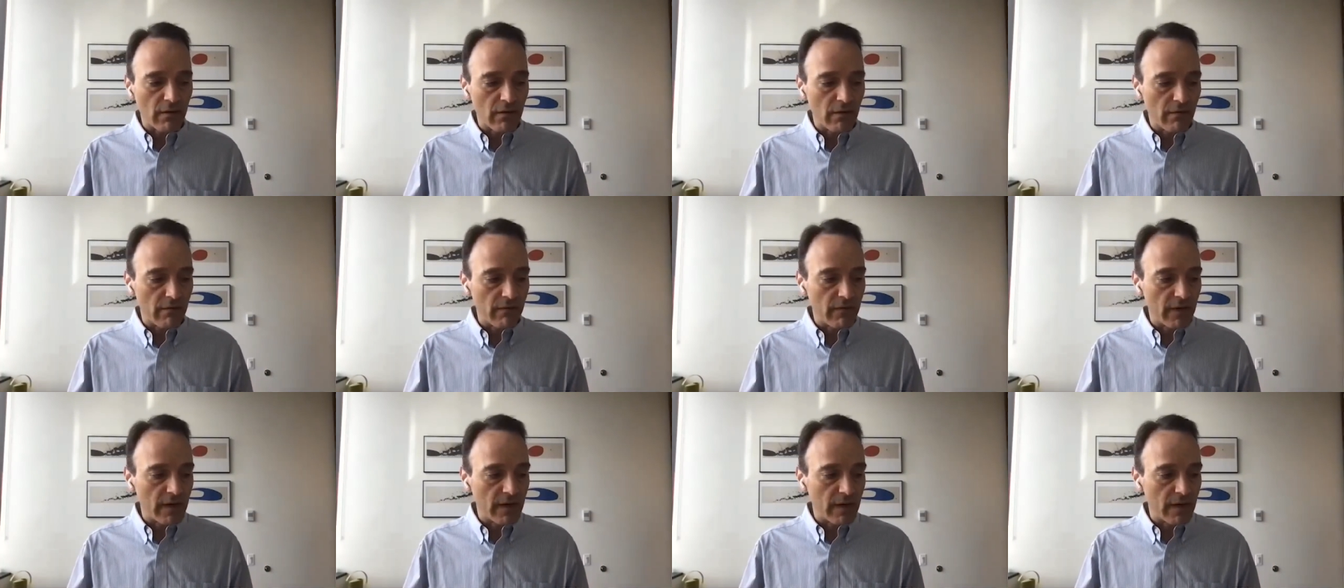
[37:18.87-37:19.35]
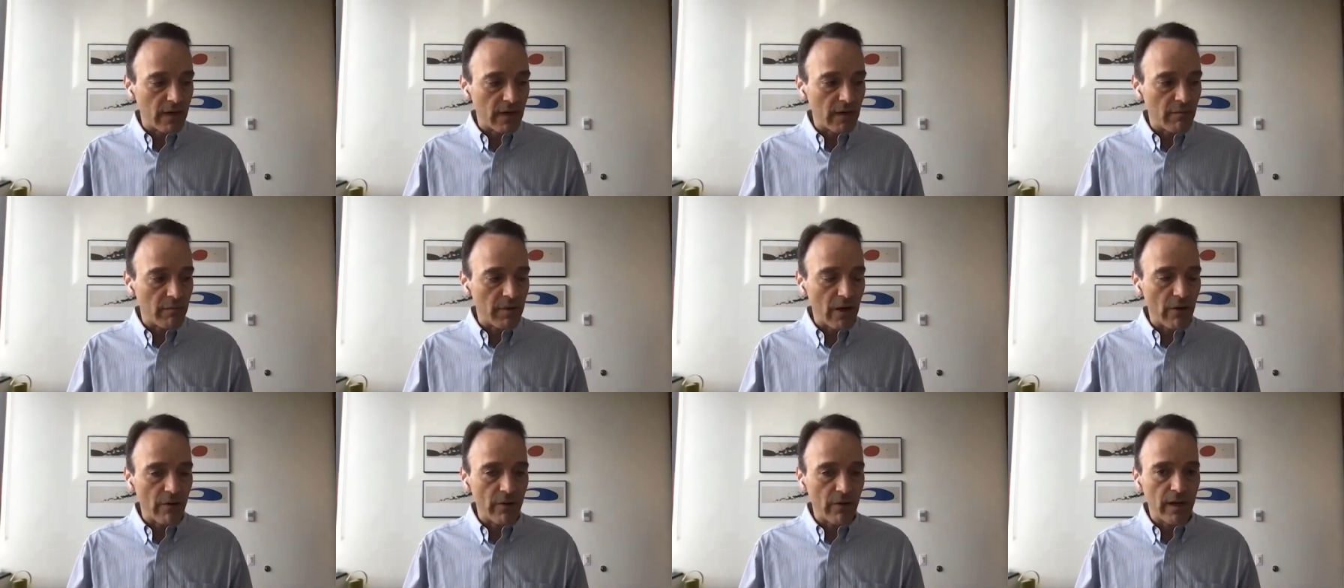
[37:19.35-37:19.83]
of a,
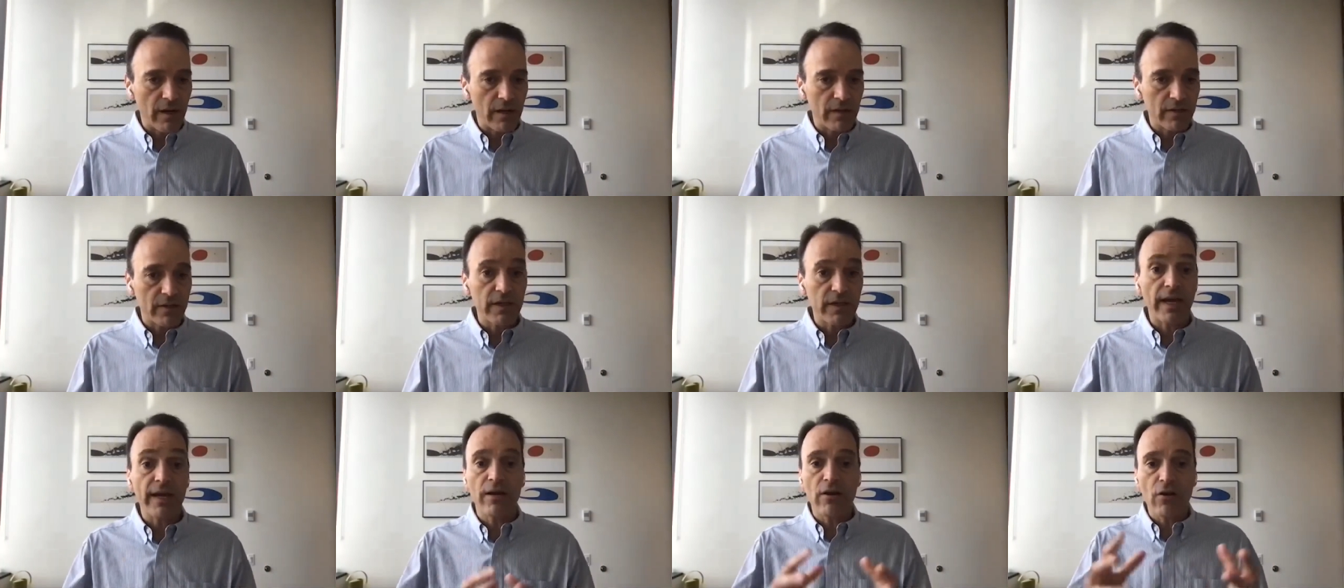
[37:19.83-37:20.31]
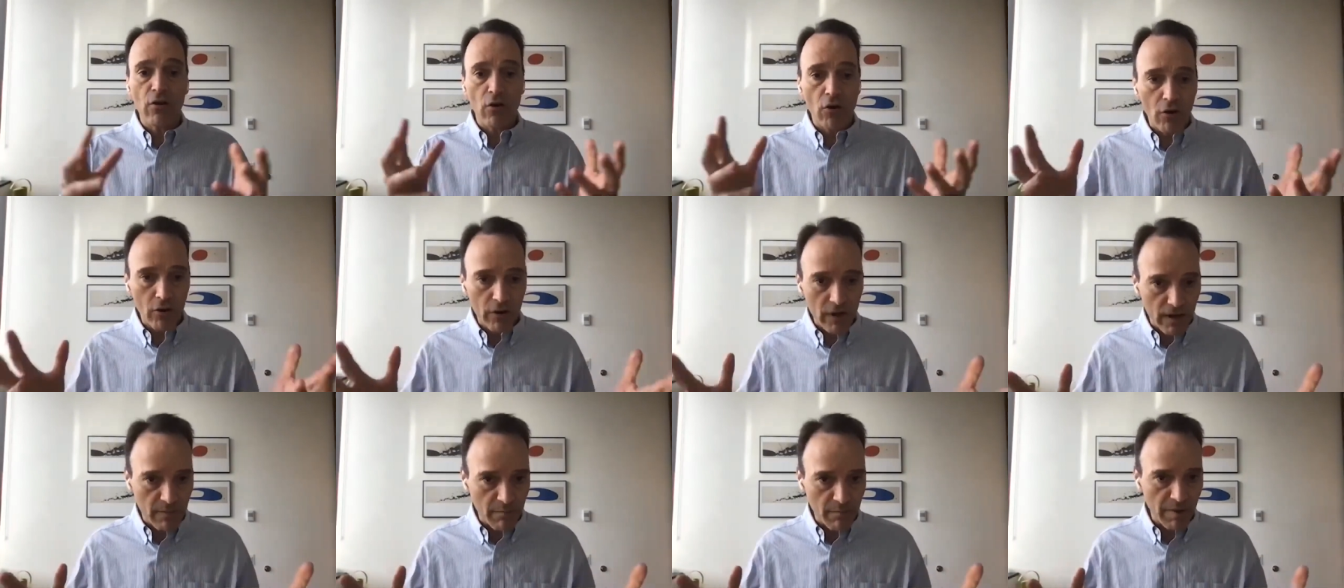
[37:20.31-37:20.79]
about a
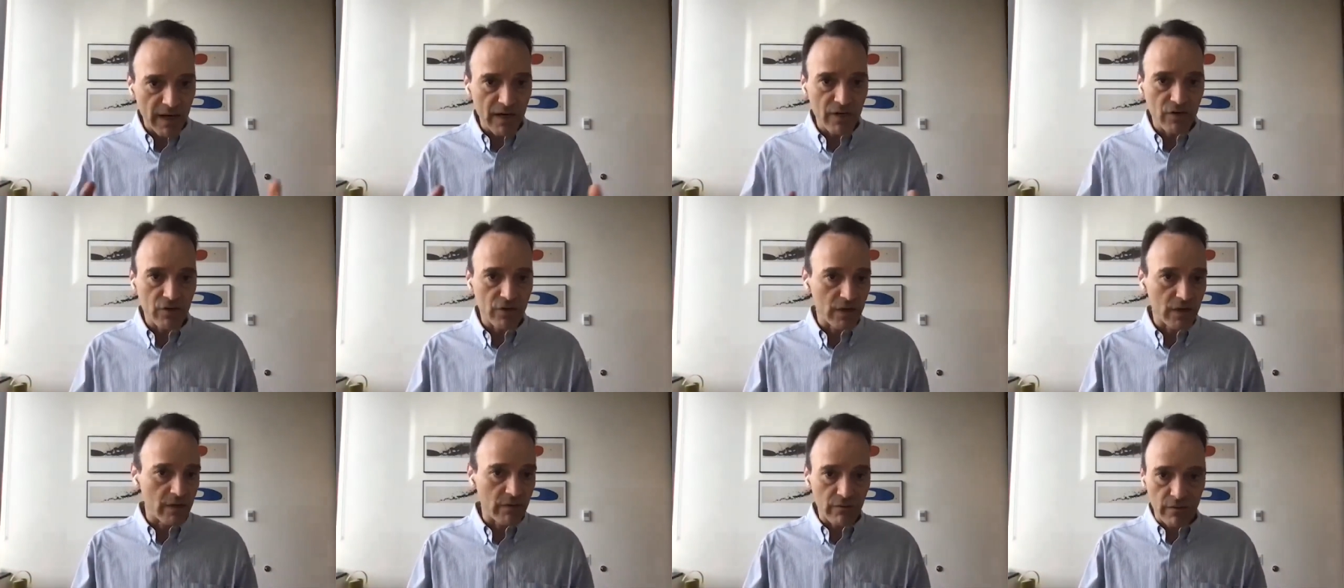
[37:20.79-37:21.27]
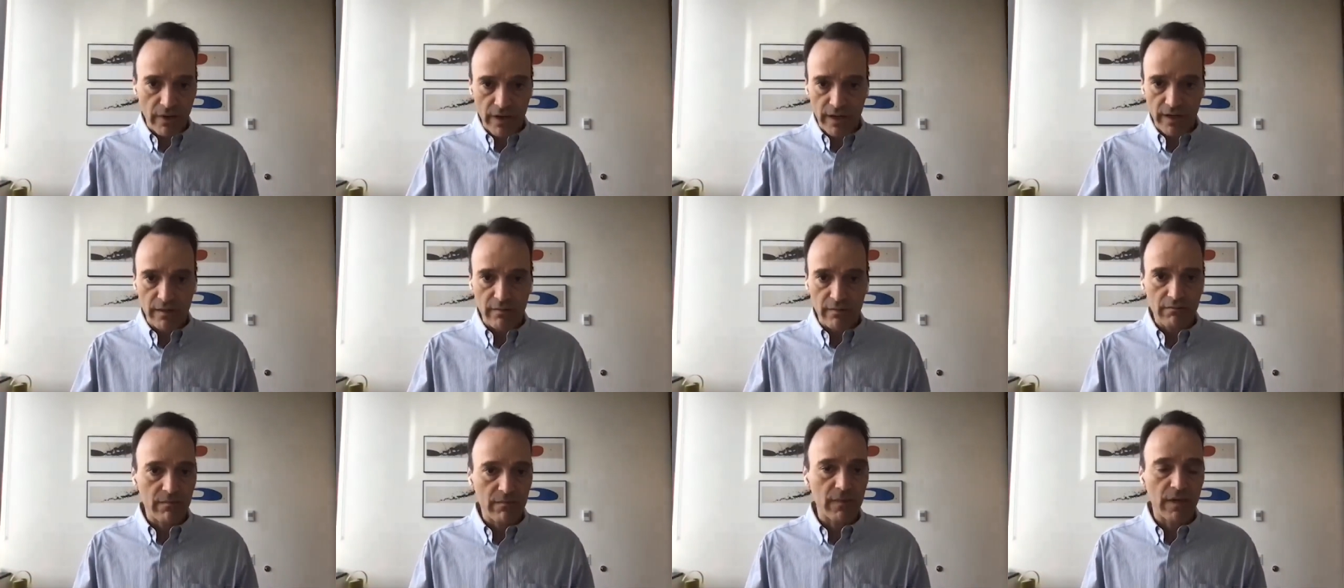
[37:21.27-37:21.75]
psychotic patient,
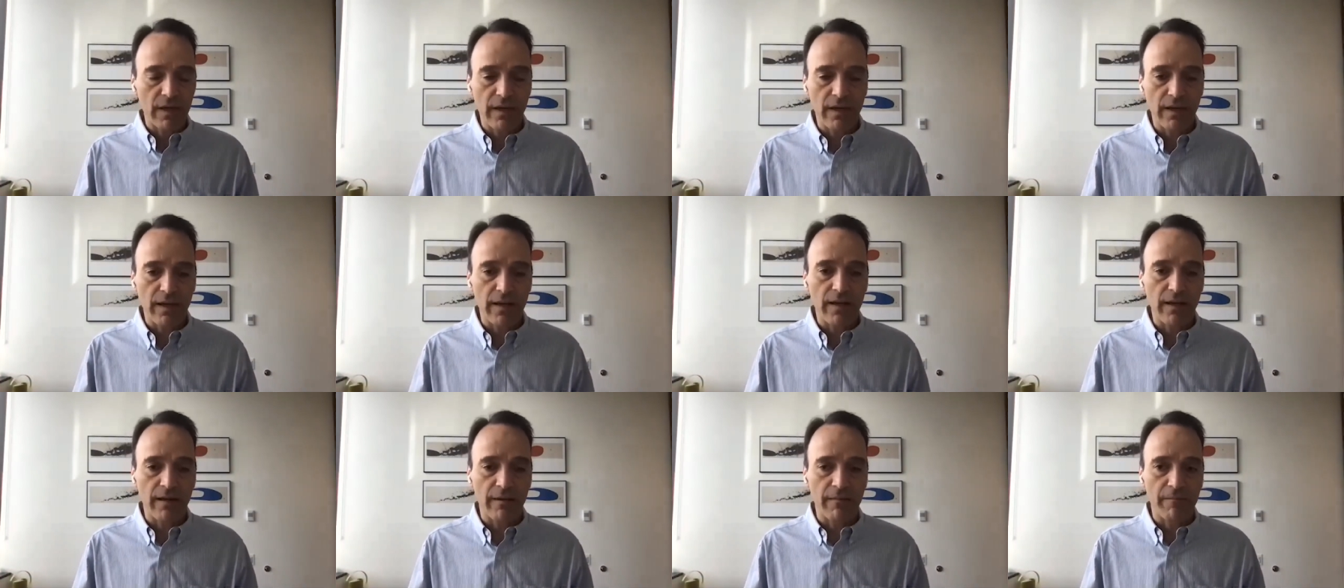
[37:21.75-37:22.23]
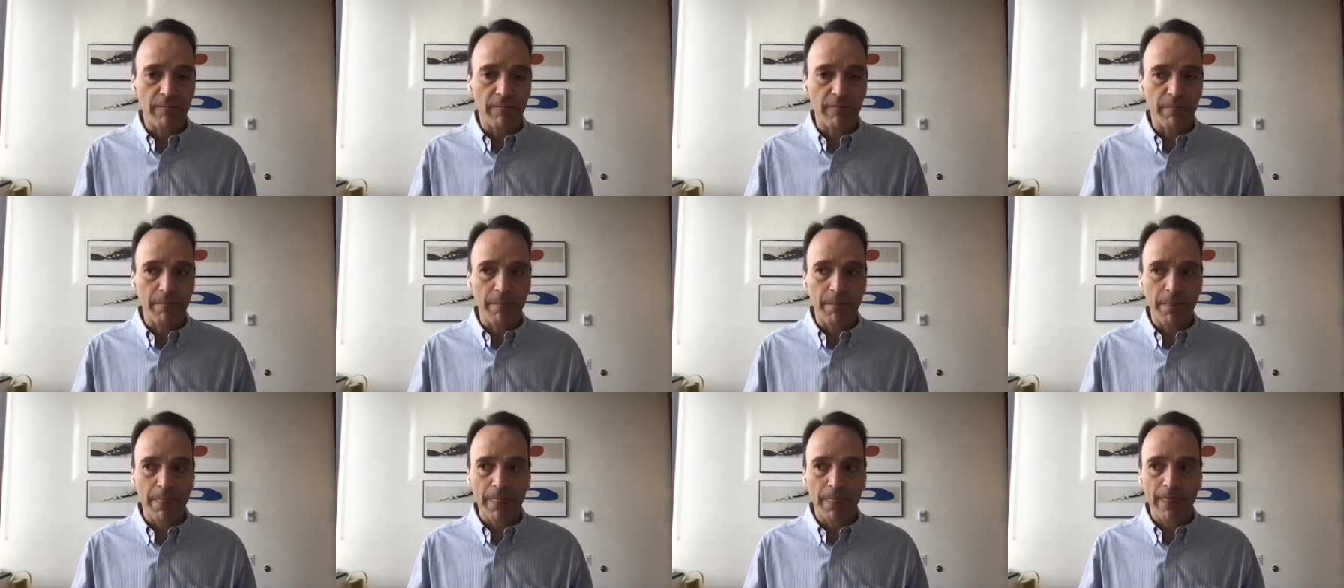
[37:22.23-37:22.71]
right?
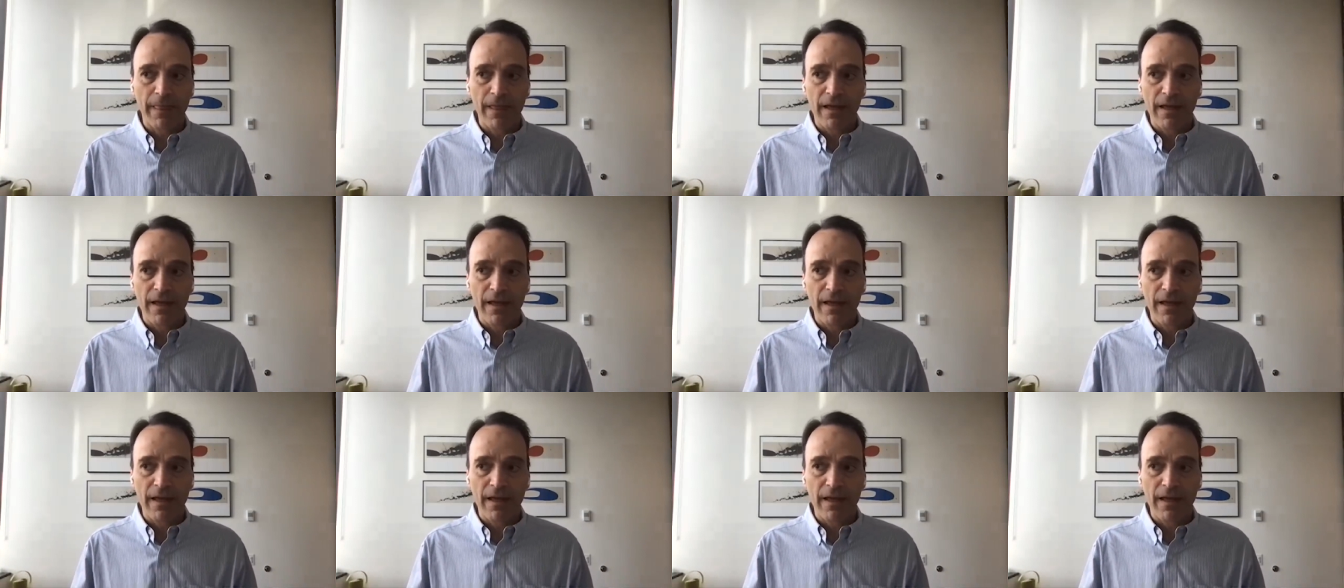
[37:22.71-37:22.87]
Um,